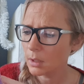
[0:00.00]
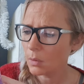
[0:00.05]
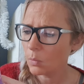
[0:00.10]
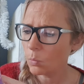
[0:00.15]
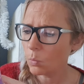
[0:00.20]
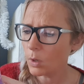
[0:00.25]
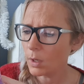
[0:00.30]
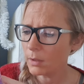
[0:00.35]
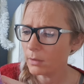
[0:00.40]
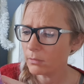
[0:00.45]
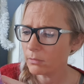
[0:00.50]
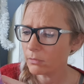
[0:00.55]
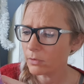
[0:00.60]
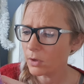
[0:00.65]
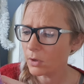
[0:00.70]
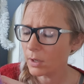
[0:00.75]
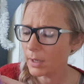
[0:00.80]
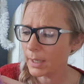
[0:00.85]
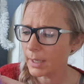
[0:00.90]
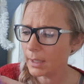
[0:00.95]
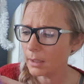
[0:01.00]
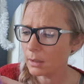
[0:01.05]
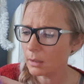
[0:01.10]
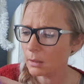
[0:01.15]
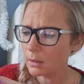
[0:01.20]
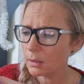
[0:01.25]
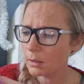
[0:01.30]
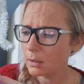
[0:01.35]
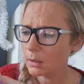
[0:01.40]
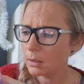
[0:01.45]
1
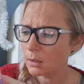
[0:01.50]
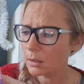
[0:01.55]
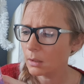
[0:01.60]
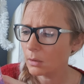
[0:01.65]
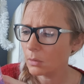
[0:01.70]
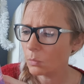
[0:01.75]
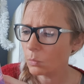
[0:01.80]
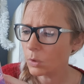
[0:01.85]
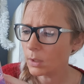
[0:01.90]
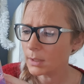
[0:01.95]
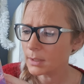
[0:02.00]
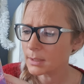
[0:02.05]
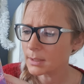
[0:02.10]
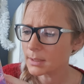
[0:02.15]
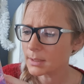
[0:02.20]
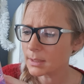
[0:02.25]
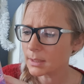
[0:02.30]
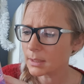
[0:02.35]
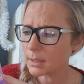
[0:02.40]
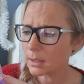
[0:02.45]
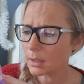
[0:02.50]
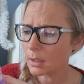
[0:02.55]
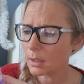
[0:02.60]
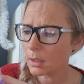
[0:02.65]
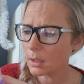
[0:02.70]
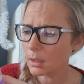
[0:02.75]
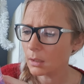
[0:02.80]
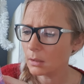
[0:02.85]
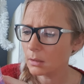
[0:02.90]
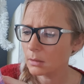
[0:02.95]
vine, 1
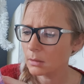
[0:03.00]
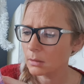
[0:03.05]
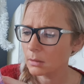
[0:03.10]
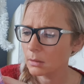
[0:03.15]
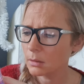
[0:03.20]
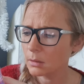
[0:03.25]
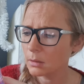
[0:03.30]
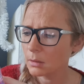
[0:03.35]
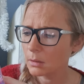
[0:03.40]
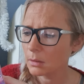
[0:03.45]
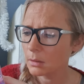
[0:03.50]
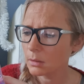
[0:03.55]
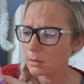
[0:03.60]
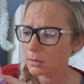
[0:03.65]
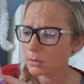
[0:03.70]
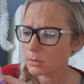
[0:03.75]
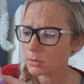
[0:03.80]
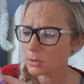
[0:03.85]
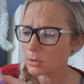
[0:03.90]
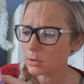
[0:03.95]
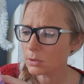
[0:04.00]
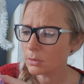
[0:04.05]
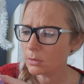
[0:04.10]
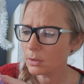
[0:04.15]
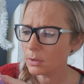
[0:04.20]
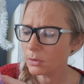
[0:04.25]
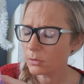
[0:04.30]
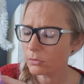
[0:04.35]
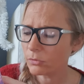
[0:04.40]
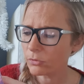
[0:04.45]
sticker, 2
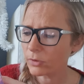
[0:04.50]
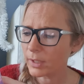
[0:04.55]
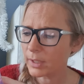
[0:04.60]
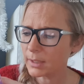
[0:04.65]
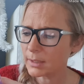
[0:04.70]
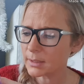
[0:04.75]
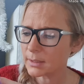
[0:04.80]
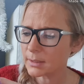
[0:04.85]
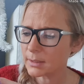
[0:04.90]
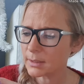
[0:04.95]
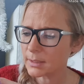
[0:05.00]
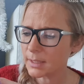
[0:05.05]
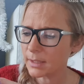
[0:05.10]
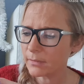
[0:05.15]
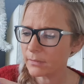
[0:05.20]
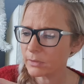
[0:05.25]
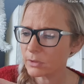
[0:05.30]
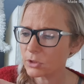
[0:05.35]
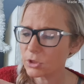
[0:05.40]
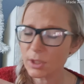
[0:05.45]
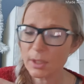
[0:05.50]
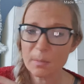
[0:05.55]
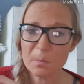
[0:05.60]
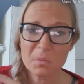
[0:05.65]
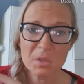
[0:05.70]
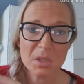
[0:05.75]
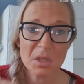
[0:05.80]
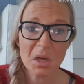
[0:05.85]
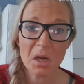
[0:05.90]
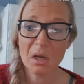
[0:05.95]
little friends, and 7
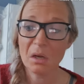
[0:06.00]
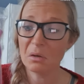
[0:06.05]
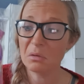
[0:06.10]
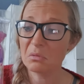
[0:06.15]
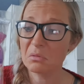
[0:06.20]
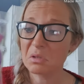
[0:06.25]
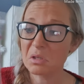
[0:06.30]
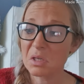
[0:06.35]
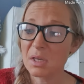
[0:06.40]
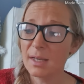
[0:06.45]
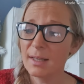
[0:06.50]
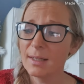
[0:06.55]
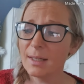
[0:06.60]
gemstones.